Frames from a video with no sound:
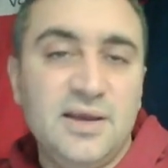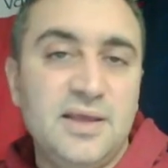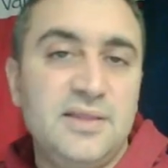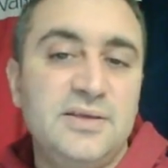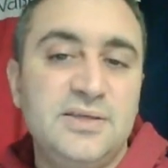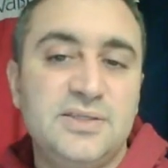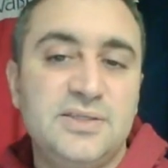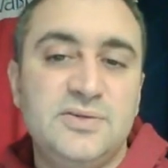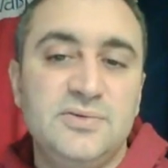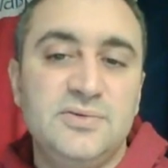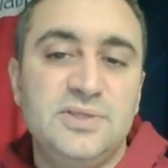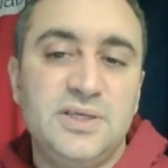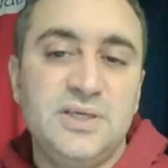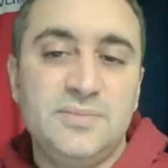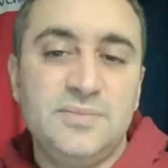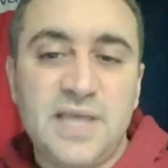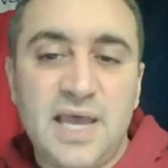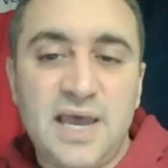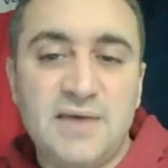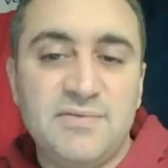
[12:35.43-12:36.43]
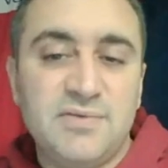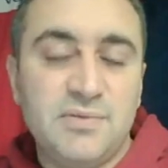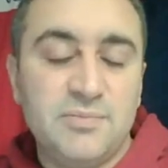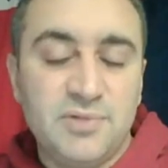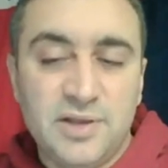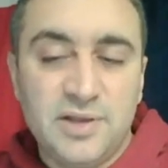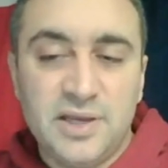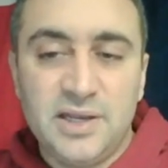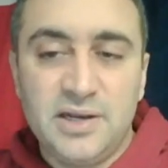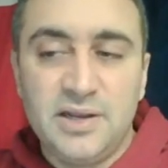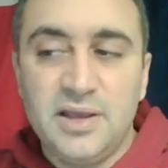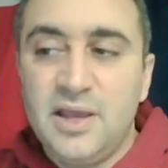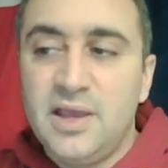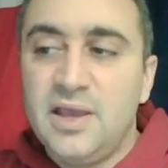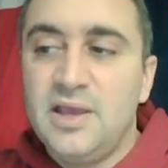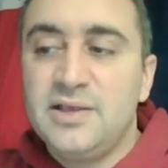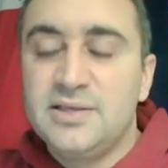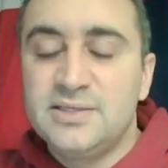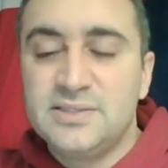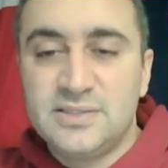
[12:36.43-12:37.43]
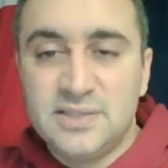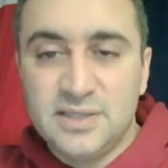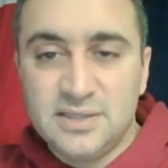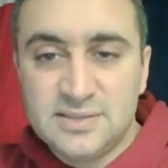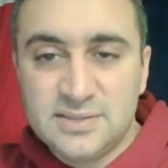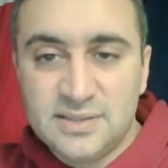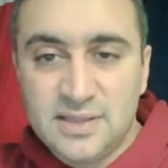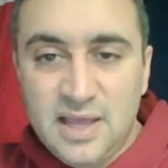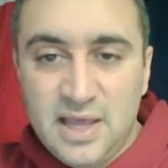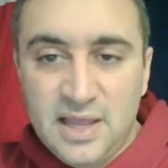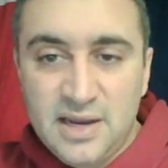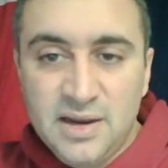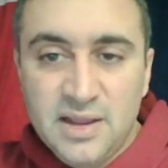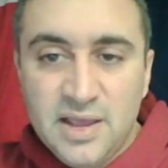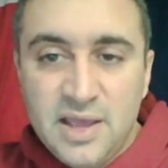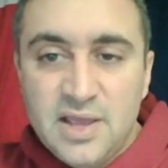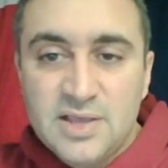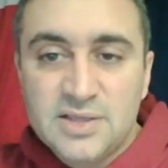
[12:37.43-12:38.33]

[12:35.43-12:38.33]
and these two teams haven't played since then.